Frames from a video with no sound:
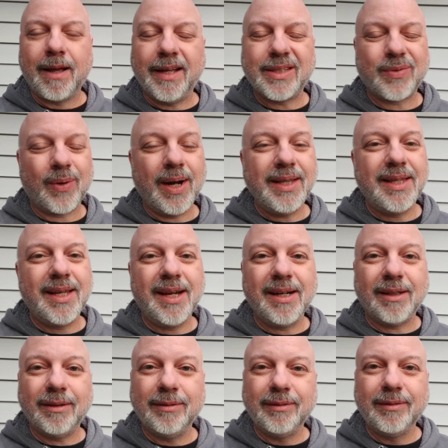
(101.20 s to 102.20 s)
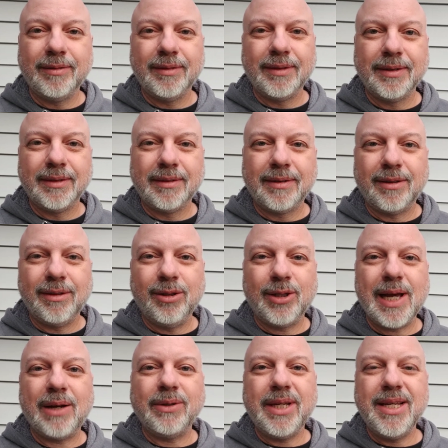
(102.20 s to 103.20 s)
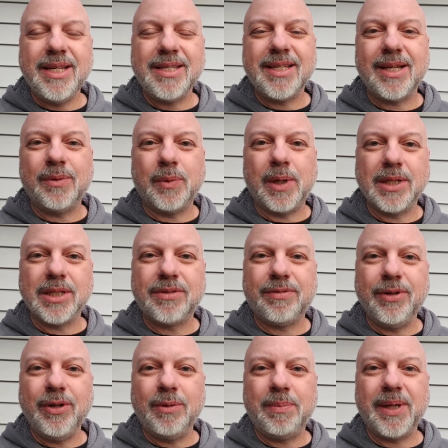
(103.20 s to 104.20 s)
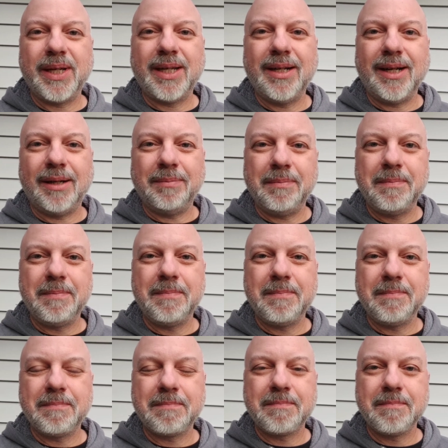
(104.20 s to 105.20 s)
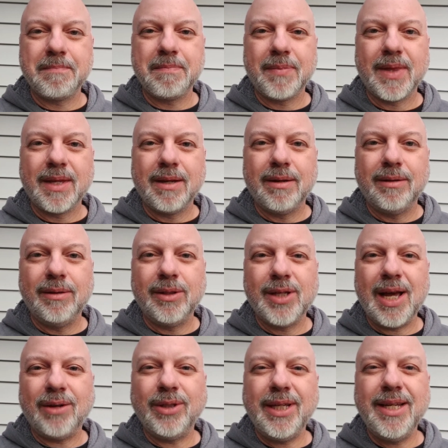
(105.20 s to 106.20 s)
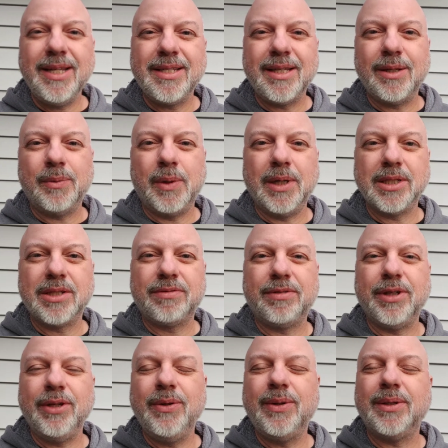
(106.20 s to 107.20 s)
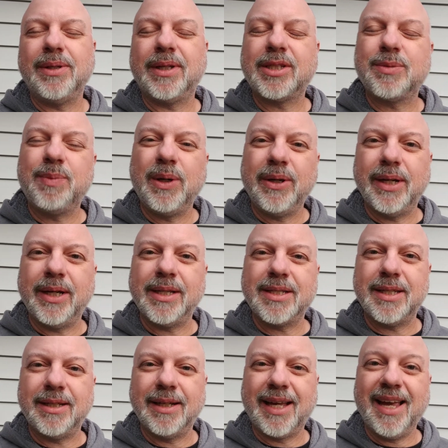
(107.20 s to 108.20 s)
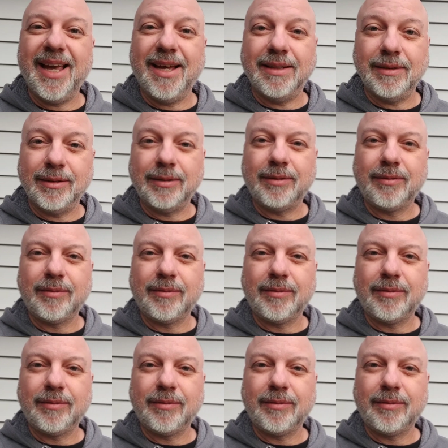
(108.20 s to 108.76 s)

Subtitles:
It's right there. Look how easy it was for you to pick it up. Look how easy it was for you to experience it again.